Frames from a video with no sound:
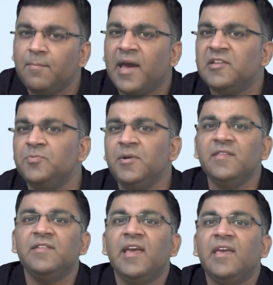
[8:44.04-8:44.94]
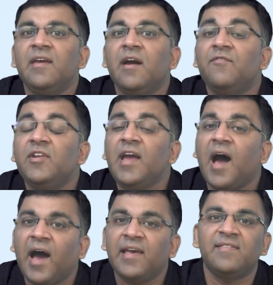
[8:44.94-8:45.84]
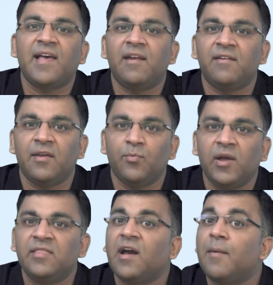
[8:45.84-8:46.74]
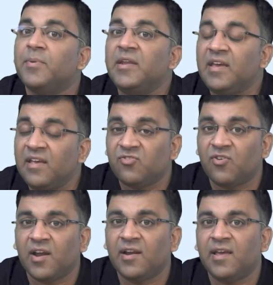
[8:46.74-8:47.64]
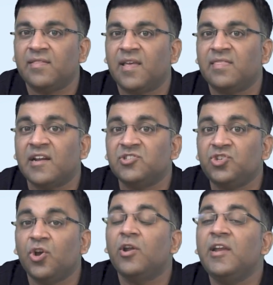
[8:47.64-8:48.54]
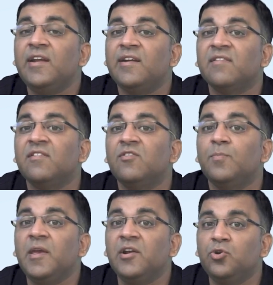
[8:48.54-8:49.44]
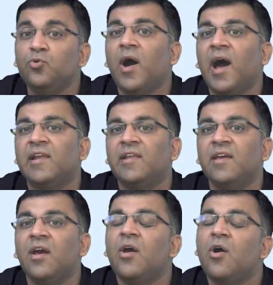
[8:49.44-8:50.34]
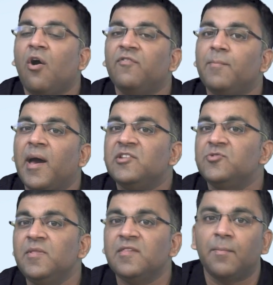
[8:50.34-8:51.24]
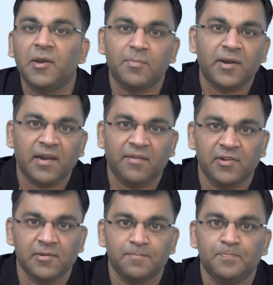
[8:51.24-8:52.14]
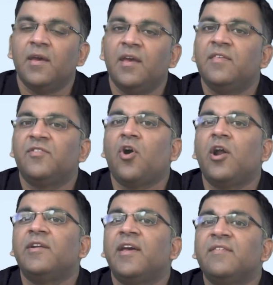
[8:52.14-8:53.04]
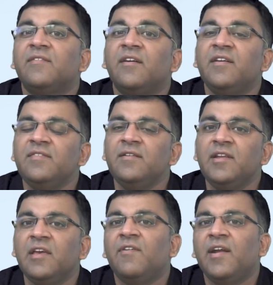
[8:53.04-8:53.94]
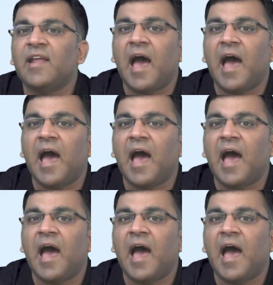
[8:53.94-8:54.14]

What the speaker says: the management is taking a very high salary while the company is struggling, then that surely doesn't speak too highly of the management's commitment level. In this context, a recent event